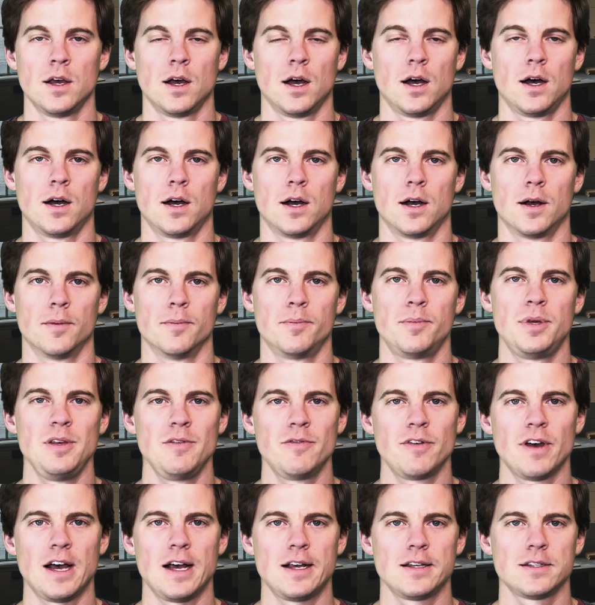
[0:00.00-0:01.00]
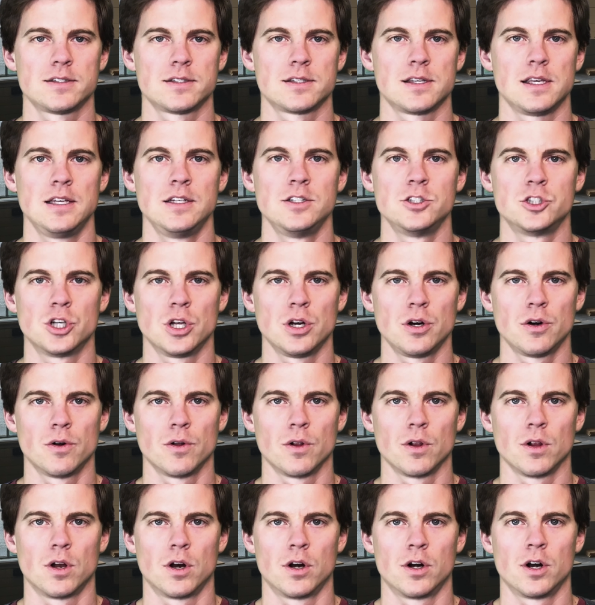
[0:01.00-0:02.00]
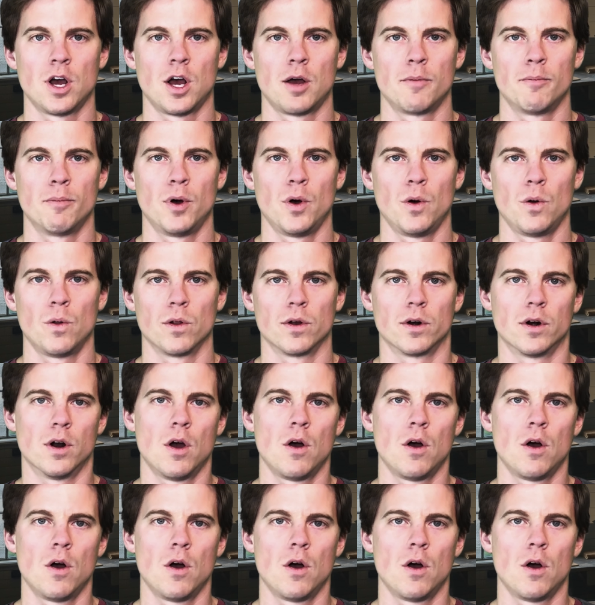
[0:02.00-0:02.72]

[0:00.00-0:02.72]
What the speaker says: PFAS in general are nonpolar.